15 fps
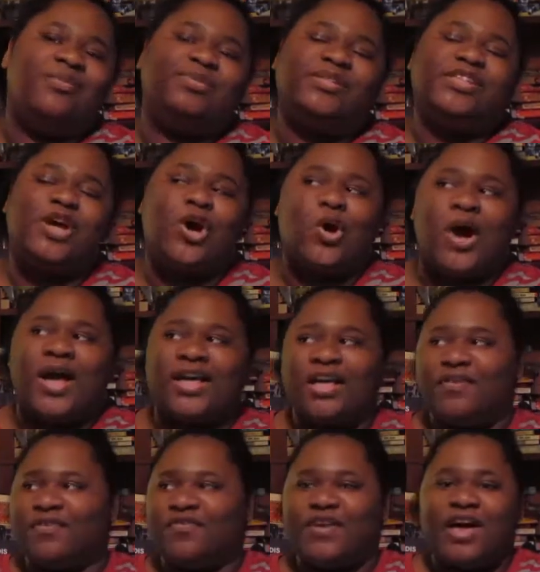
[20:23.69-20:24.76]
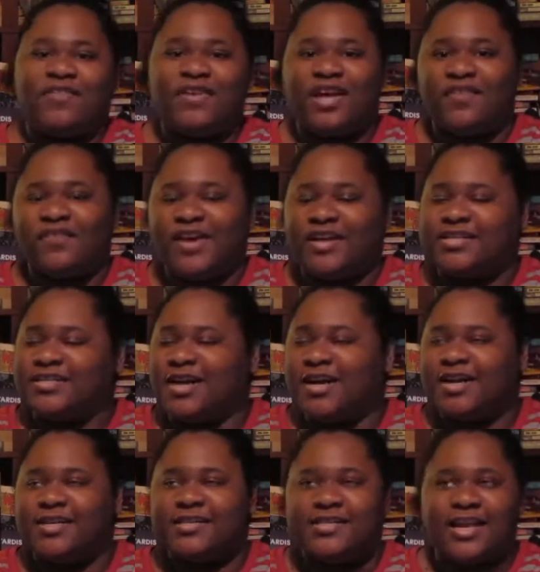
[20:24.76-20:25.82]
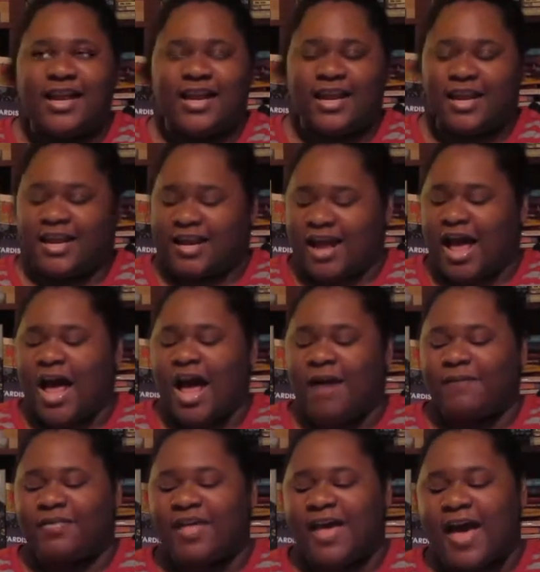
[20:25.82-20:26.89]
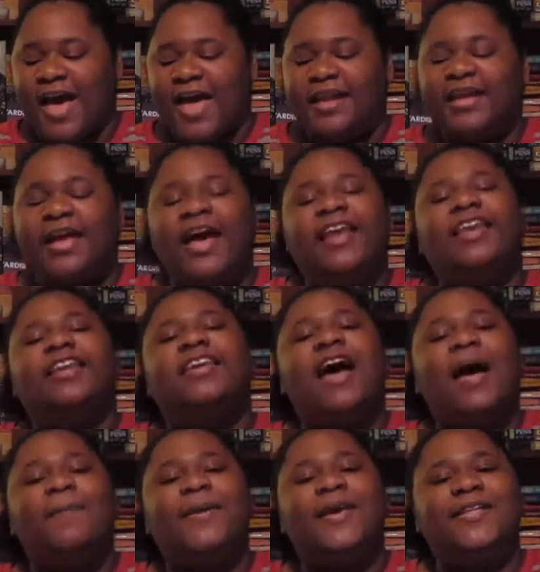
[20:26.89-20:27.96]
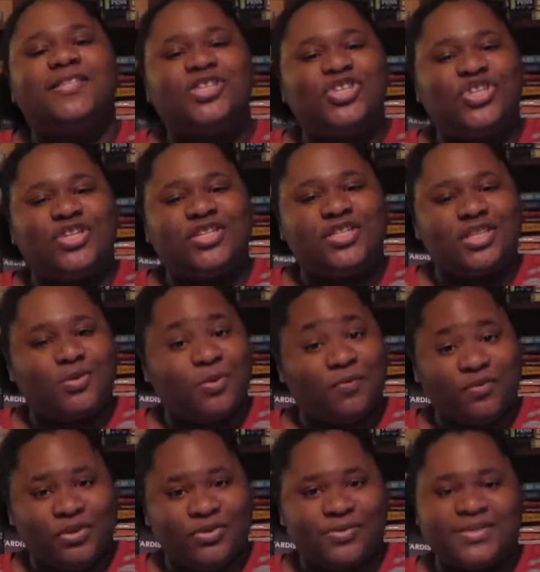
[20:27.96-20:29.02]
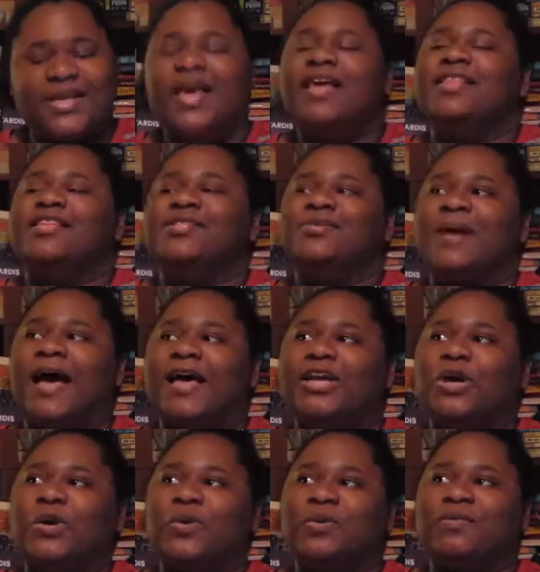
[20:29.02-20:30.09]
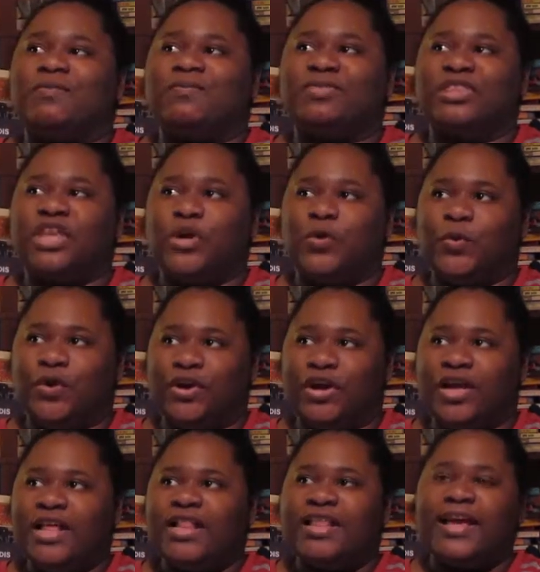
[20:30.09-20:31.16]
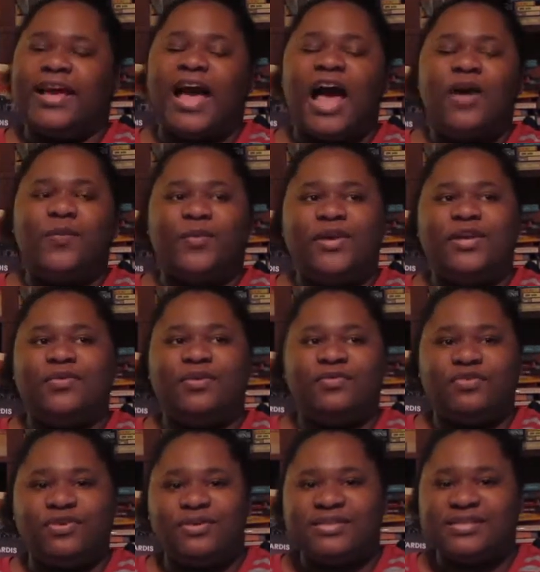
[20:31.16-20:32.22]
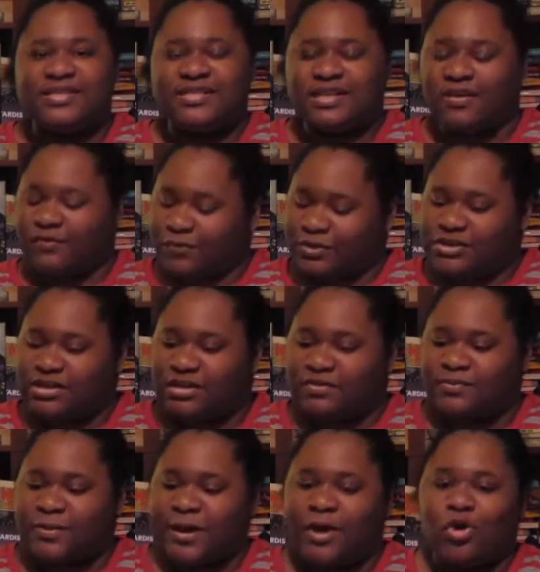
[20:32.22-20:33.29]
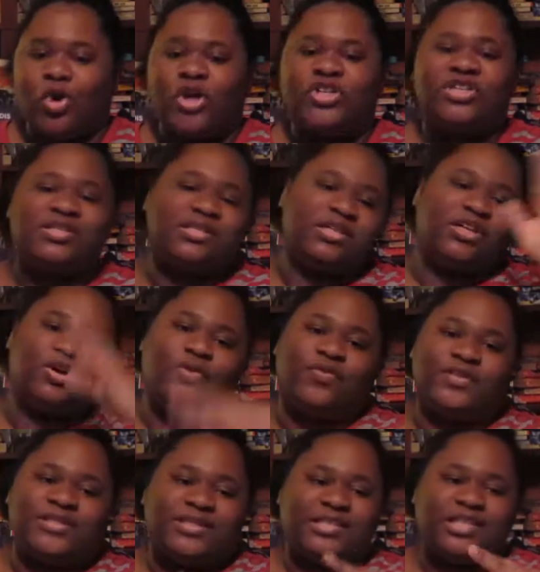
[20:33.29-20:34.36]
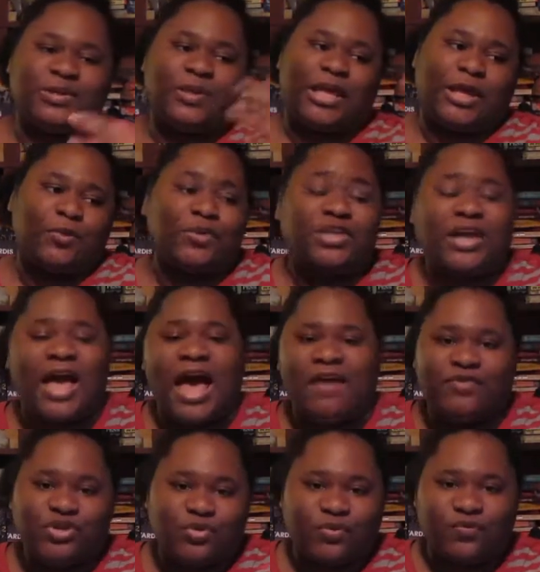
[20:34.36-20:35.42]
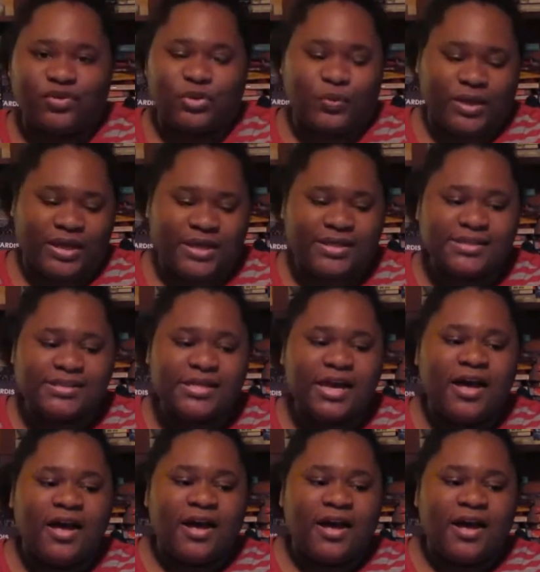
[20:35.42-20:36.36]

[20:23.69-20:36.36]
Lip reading: So I gave it 5 out of 5 stars, and I'm glad I did not pay attention to the reviews. This is why I don't, like, I read reviews and stuff once in a while, or just look over to see, like, what the average review is.